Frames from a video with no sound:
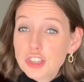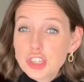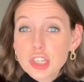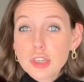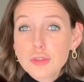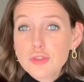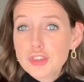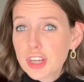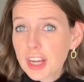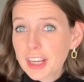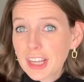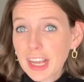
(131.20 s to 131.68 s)

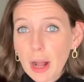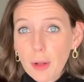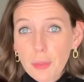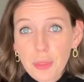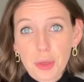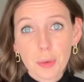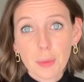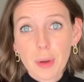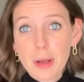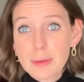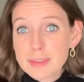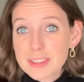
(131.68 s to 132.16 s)
you to check out
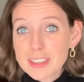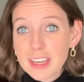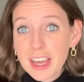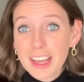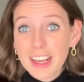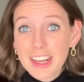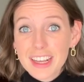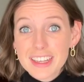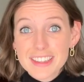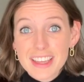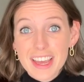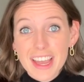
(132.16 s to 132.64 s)
their website
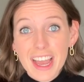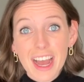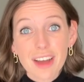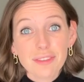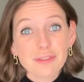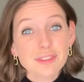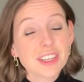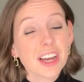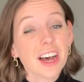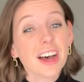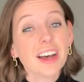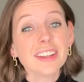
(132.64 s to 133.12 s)
because they
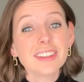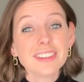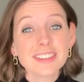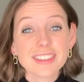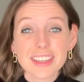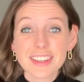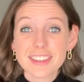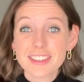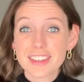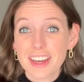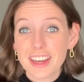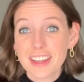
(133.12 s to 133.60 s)
have tons
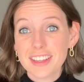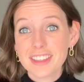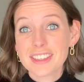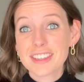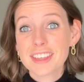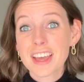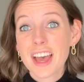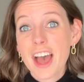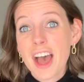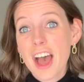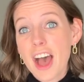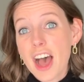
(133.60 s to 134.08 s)
and
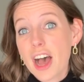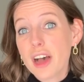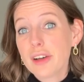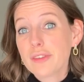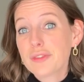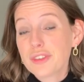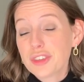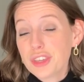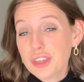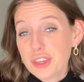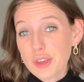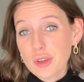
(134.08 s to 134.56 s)
tons
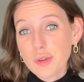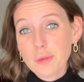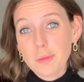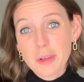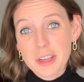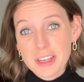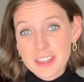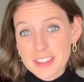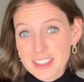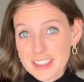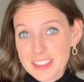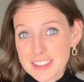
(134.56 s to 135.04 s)
of cute
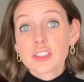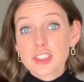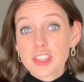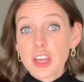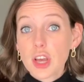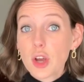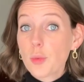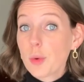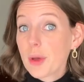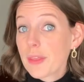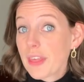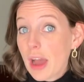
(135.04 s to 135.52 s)
pieces.
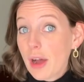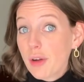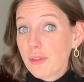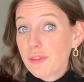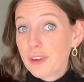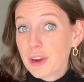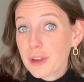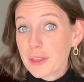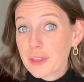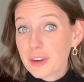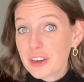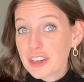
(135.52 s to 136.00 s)
So without
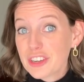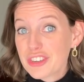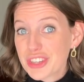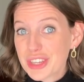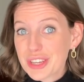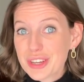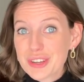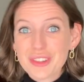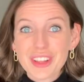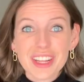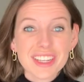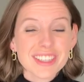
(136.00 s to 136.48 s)
further
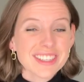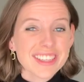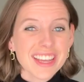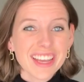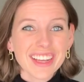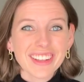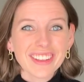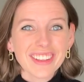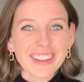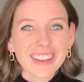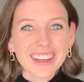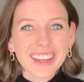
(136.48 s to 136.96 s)
ado, let's
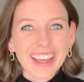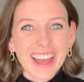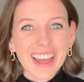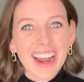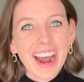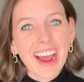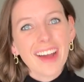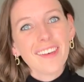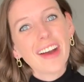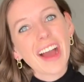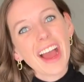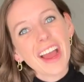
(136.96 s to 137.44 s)
take a look at
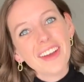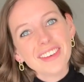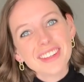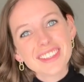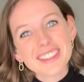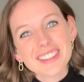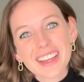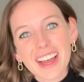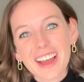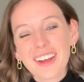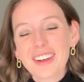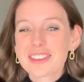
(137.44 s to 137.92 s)
how I would
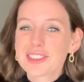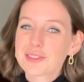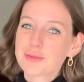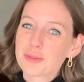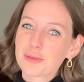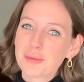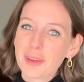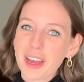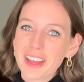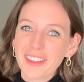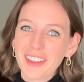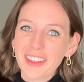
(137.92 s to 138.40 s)
style some
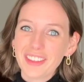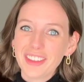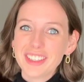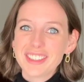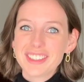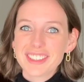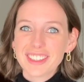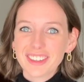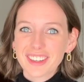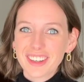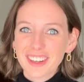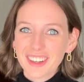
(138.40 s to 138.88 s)
of my Lily
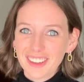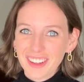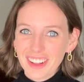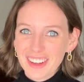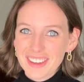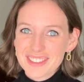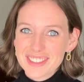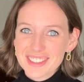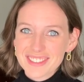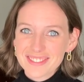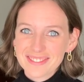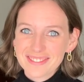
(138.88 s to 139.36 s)
Silk
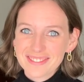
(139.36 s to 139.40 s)
clothes.